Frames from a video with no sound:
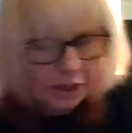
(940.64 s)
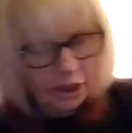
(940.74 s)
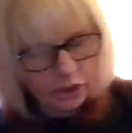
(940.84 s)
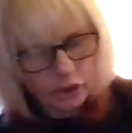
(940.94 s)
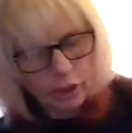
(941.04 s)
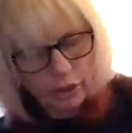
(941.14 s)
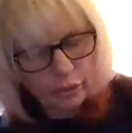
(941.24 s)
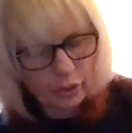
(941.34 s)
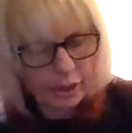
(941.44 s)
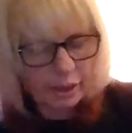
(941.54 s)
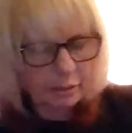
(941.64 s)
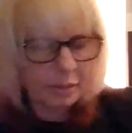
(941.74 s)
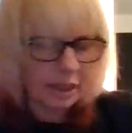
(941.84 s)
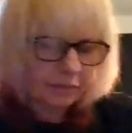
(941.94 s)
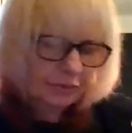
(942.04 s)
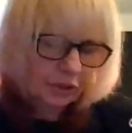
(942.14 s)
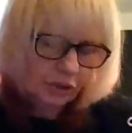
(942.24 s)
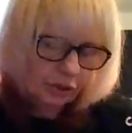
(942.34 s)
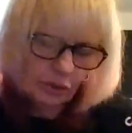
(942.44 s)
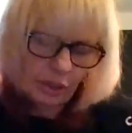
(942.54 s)
So, in the immediate
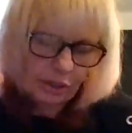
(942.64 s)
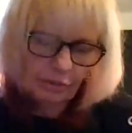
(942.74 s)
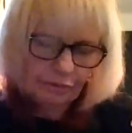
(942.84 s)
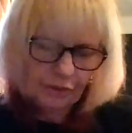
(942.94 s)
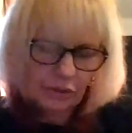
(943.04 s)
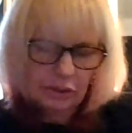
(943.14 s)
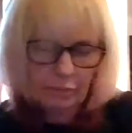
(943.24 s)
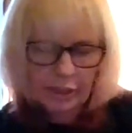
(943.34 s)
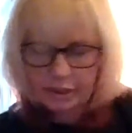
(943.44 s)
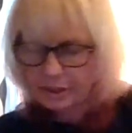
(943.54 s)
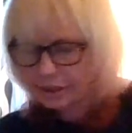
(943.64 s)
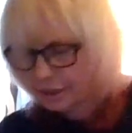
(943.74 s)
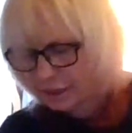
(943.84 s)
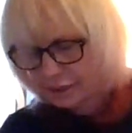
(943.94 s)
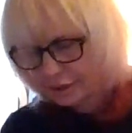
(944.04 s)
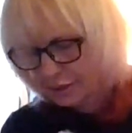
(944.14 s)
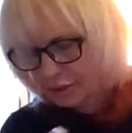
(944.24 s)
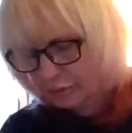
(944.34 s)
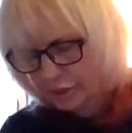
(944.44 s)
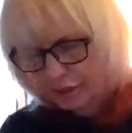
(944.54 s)
future, you're not confused about this
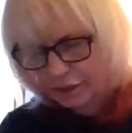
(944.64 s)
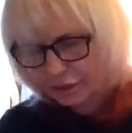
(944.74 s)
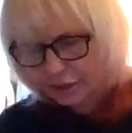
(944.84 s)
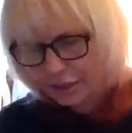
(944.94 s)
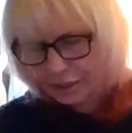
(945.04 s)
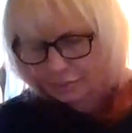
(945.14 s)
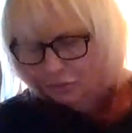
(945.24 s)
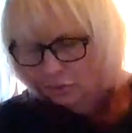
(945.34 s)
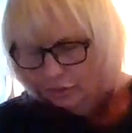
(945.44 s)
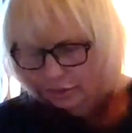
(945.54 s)
situation anymore.